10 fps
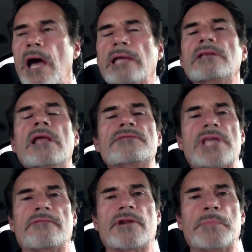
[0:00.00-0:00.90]
God loves
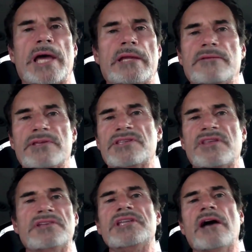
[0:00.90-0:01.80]
everybody. This is
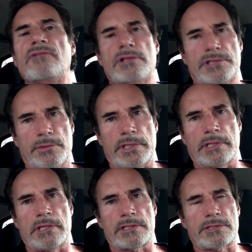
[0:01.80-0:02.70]
the devil
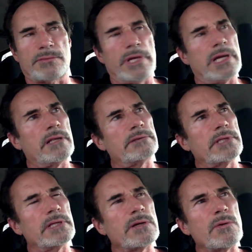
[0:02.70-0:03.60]
doing this. Well,
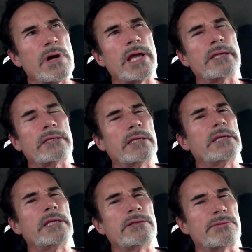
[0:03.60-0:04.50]
you know what? You
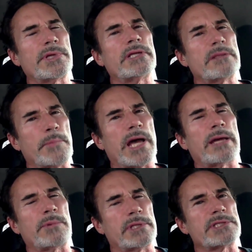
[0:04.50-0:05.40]
need to read the
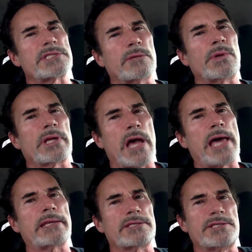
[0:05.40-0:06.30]
Bible and see what
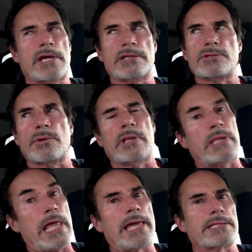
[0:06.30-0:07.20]
God has done to a
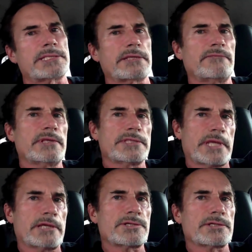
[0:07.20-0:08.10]
lot of
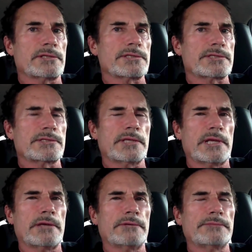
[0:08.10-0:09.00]
civilizations, you
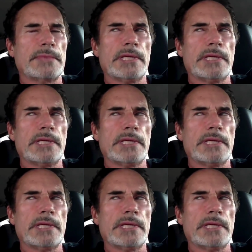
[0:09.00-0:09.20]
know?